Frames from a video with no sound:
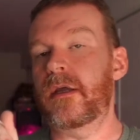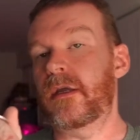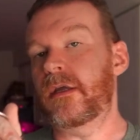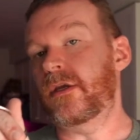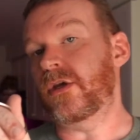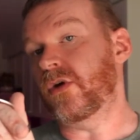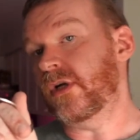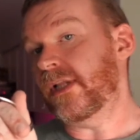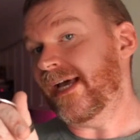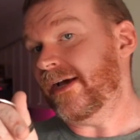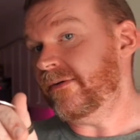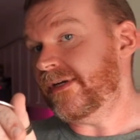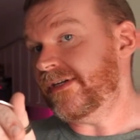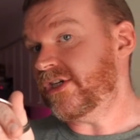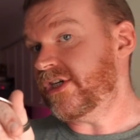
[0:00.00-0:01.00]
You're
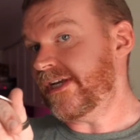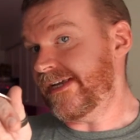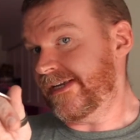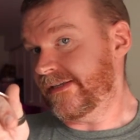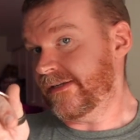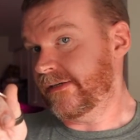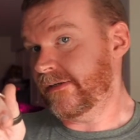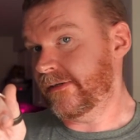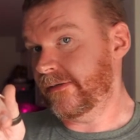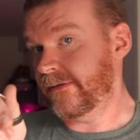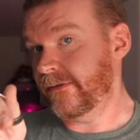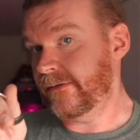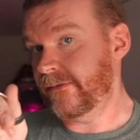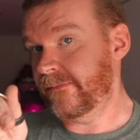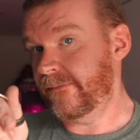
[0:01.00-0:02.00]
allowed to cheat.
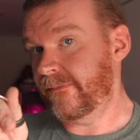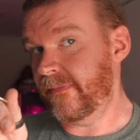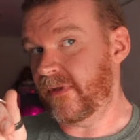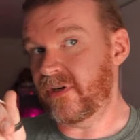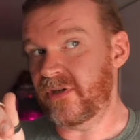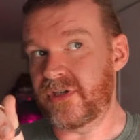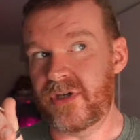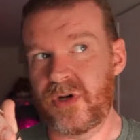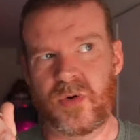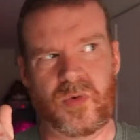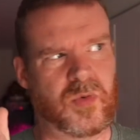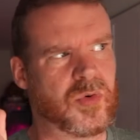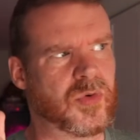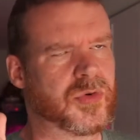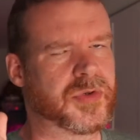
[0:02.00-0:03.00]
There's no
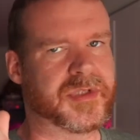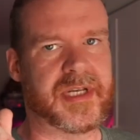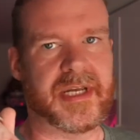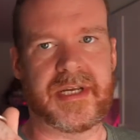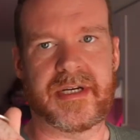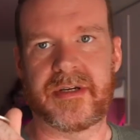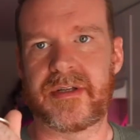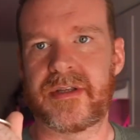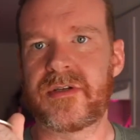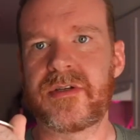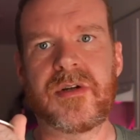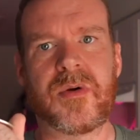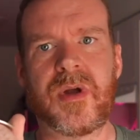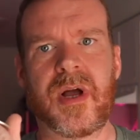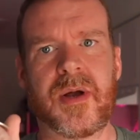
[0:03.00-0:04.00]
rules here. There's
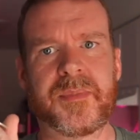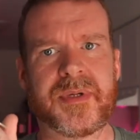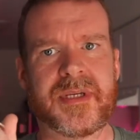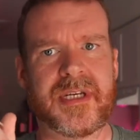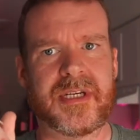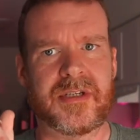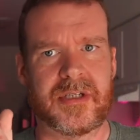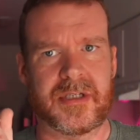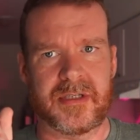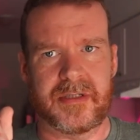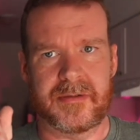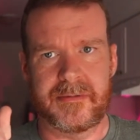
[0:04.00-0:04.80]
no competition.